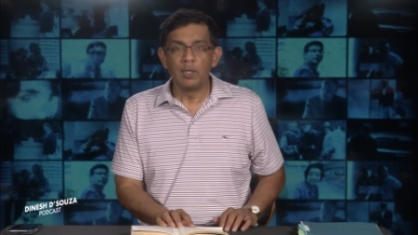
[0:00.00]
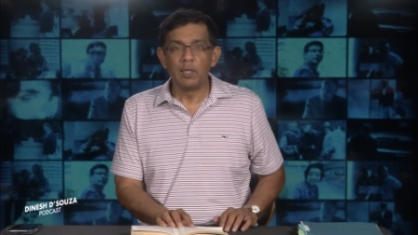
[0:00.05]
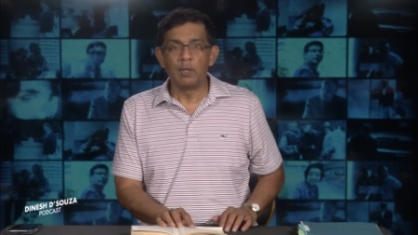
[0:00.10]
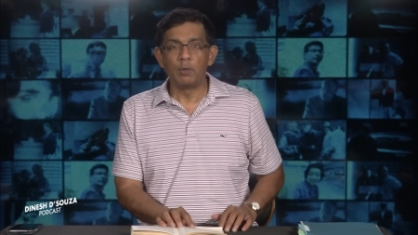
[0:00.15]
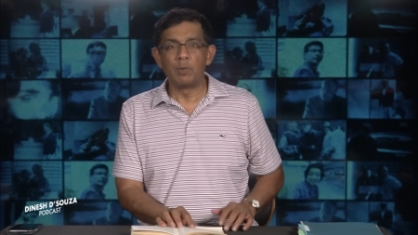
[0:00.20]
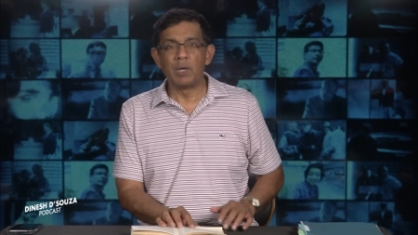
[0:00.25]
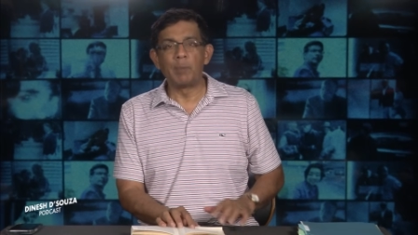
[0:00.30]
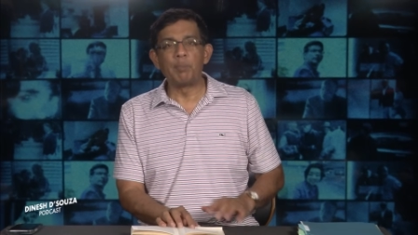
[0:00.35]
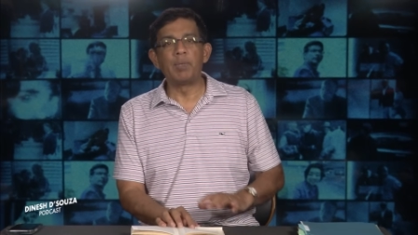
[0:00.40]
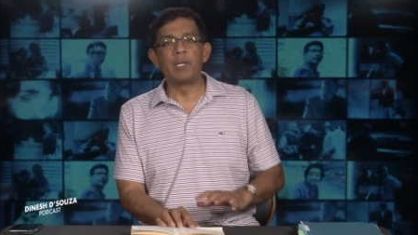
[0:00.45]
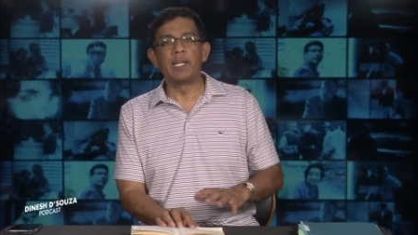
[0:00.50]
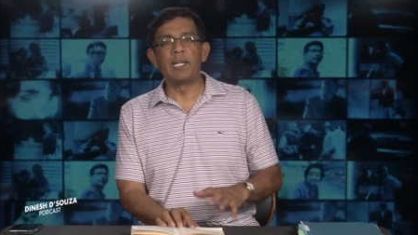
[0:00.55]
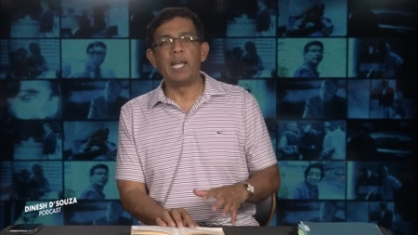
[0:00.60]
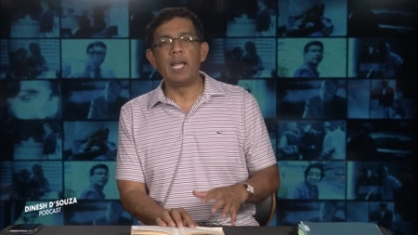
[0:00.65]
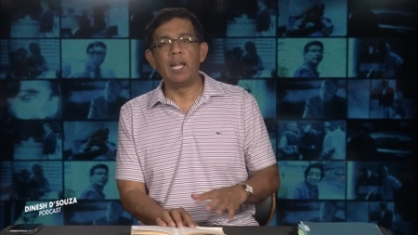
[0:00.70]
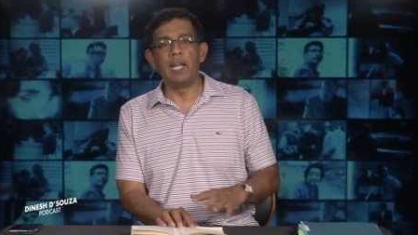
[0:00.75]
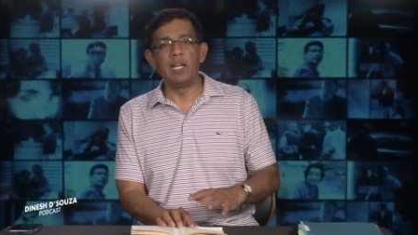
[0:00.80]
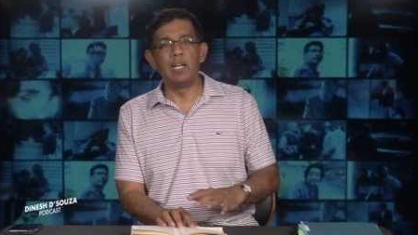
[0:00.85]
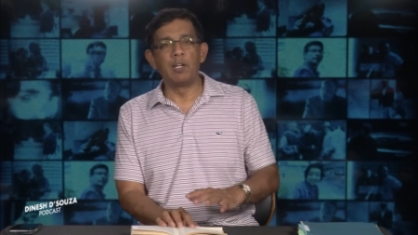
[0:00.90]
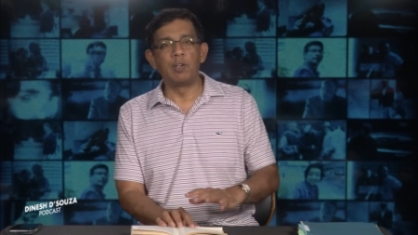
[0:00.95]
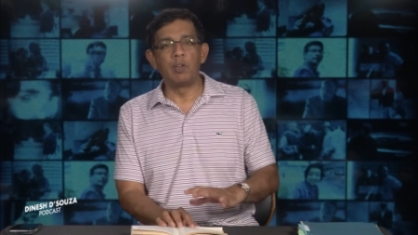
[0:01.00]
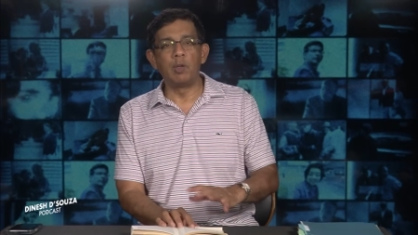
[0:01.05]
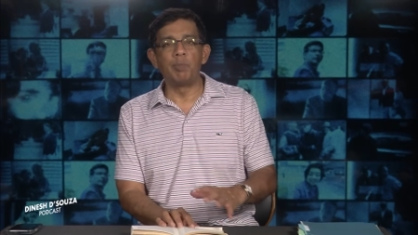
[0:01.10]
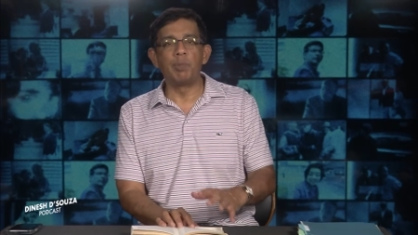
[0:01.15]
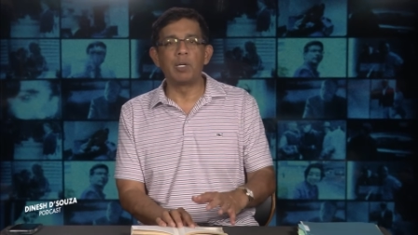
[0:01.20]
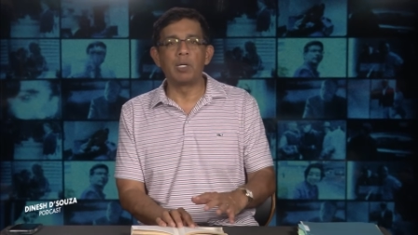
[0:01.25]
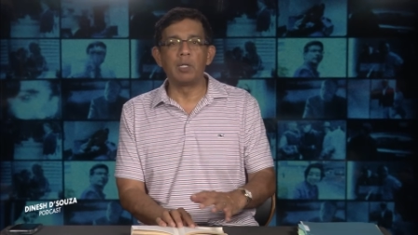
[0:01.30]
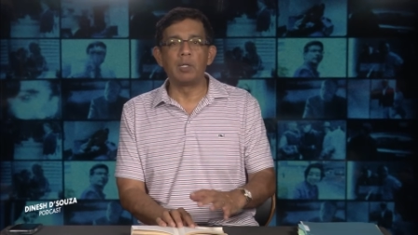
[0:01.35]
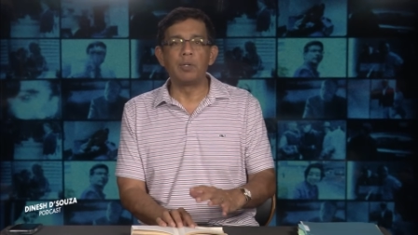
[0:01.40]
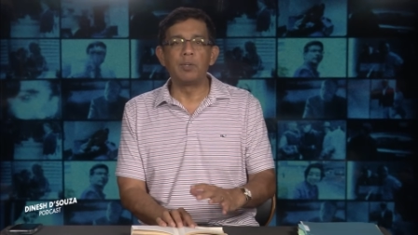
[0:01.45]
replicating a
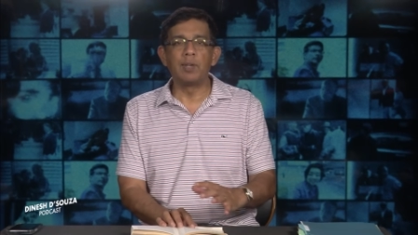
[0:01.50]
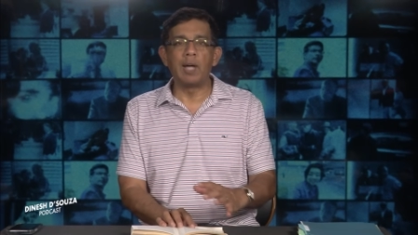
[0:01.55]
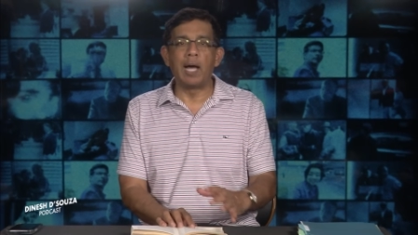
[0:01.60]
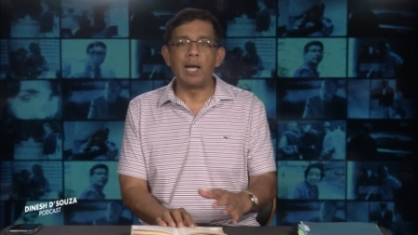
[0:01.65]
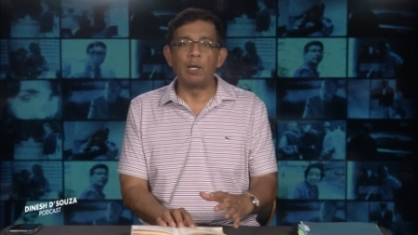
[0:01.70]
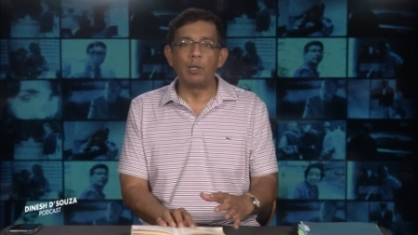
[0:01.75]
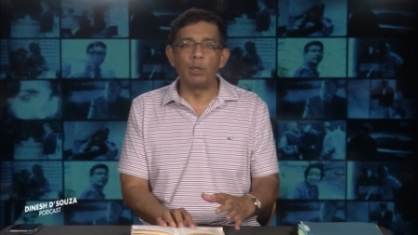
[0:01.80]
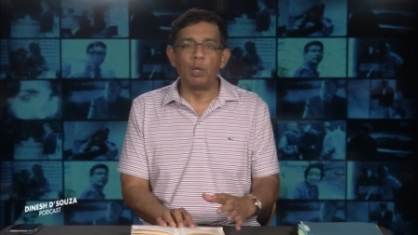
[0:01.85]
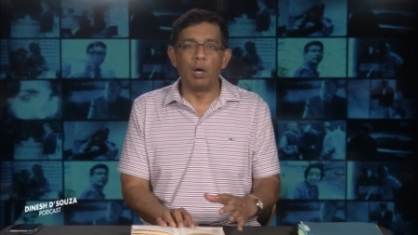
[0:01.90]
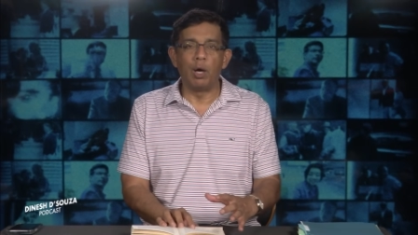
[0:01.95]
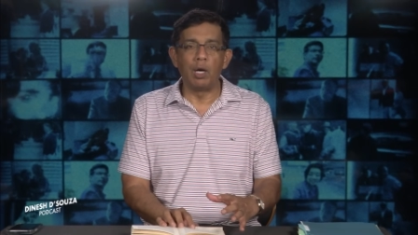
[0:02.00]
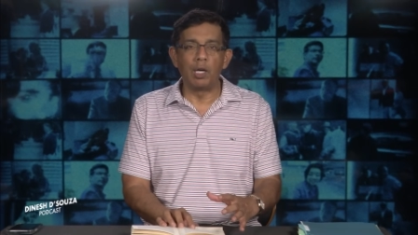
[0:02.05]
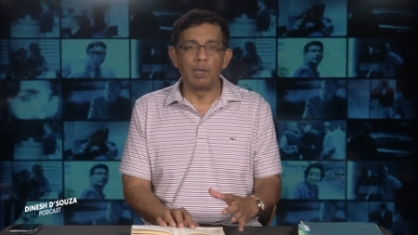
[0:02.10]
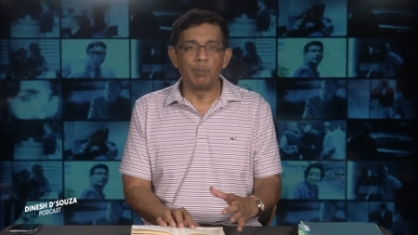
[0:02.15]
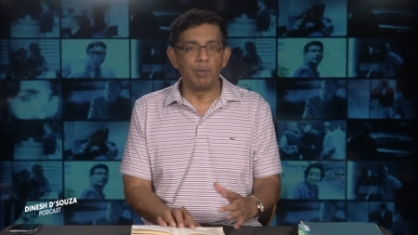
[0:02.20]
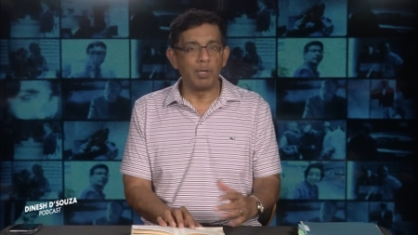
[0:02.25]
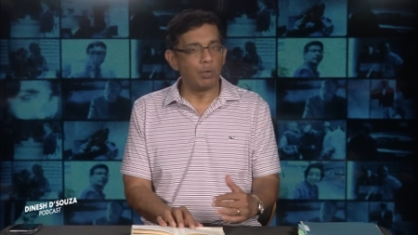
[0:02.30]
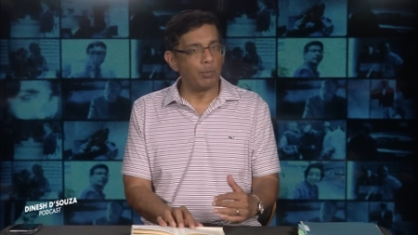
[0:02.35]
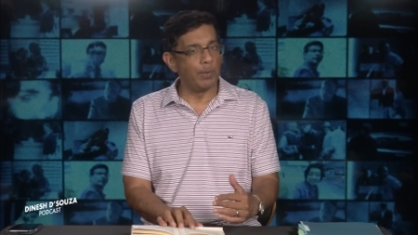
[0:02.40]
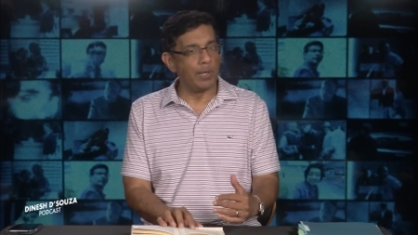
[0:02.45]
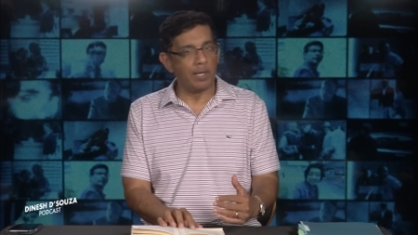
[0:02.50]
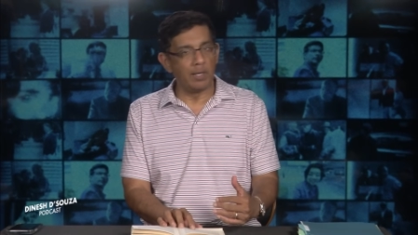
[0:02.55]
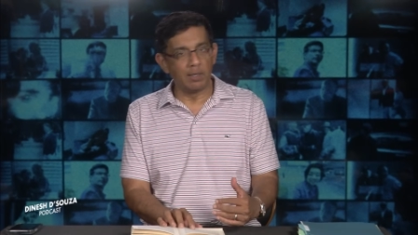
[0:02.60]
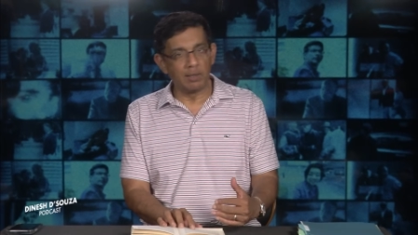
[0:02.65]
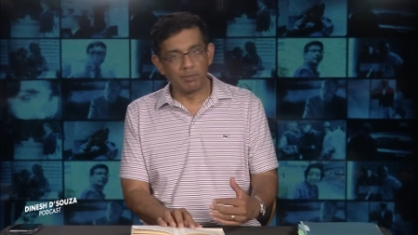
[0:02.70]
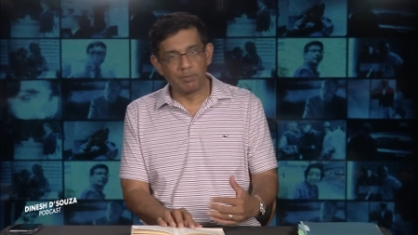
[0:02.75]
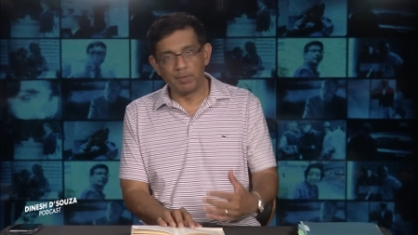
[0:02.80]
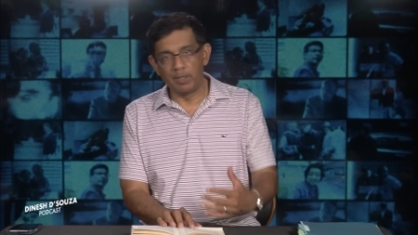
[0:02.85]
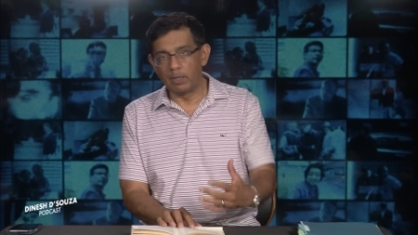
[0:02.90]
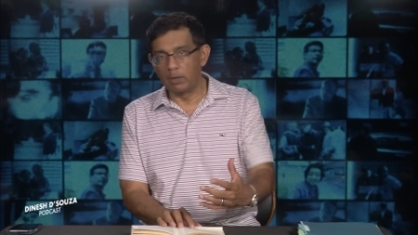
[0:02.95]
typical dialogue between a
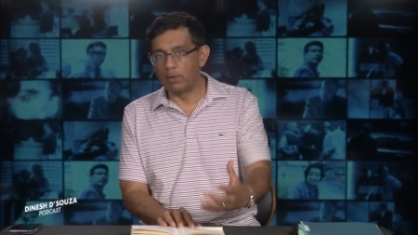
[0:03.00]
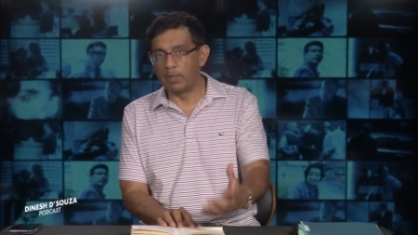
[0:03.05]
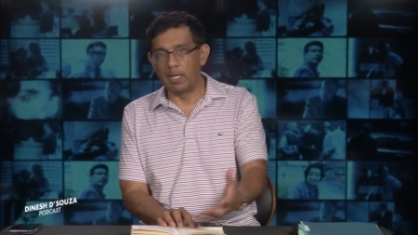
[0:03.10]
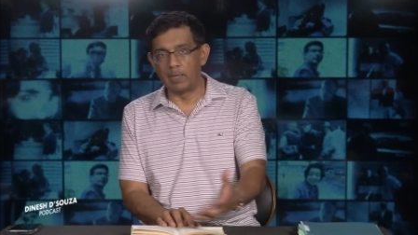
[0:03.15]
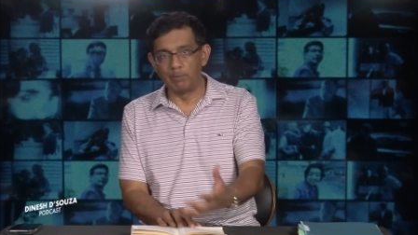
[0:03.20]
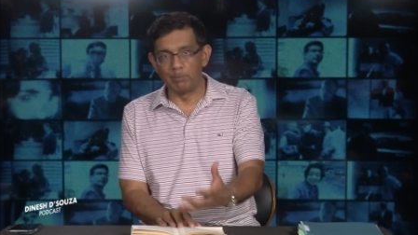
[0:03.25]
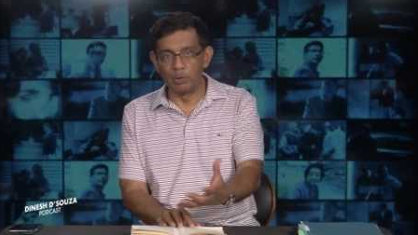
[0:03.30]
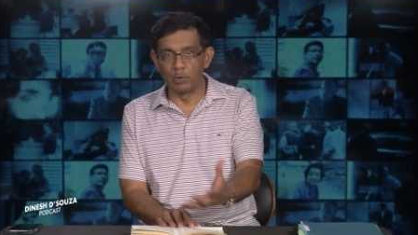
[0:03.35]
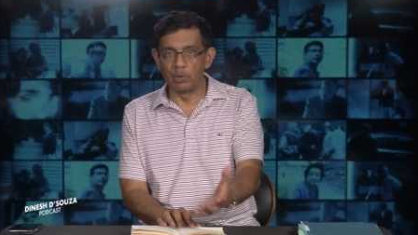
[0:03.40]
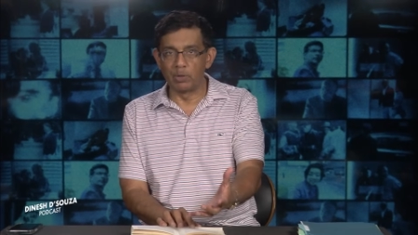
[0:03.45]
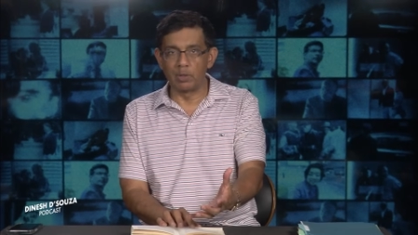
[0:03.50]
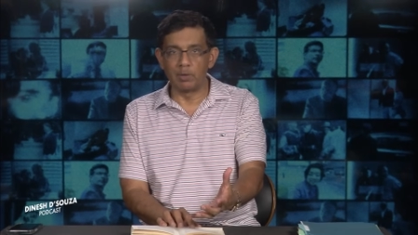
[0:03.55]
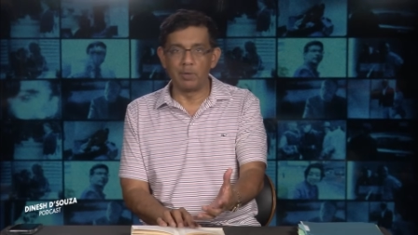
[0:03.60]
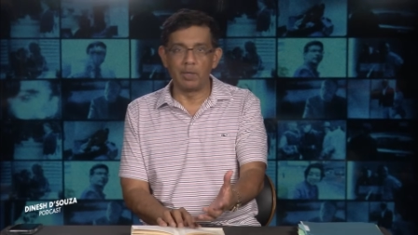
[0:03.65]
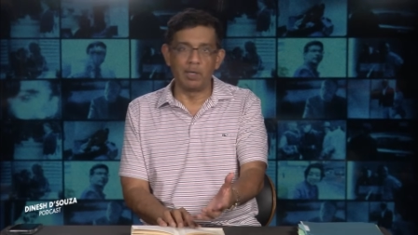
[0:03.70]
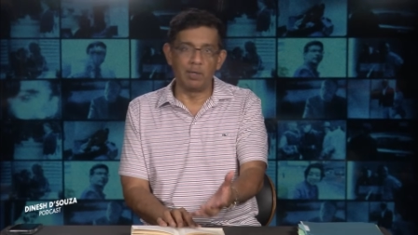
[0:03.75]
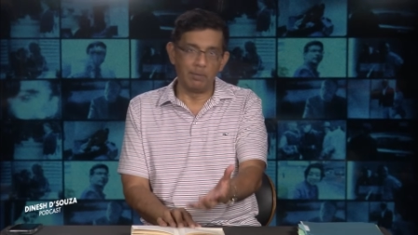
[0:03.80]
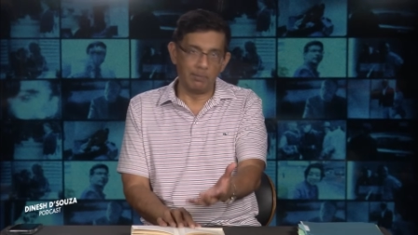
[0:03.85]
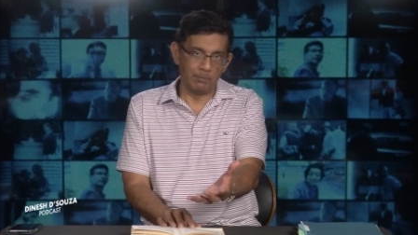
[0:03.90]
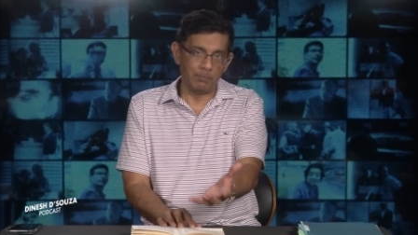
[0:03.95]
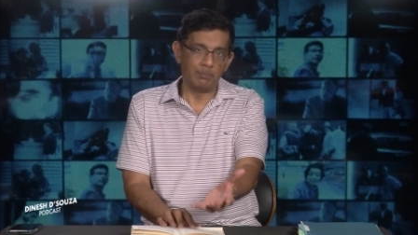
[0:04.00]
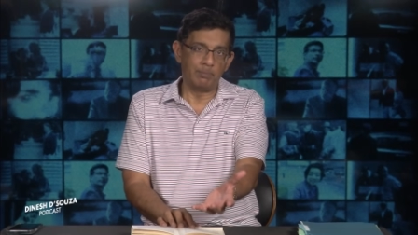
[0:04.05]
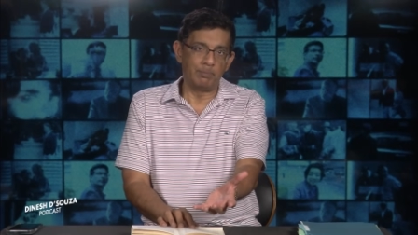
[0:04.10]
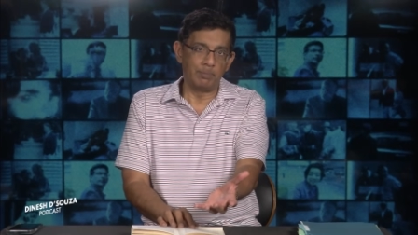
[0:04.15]
figure like Bukharin,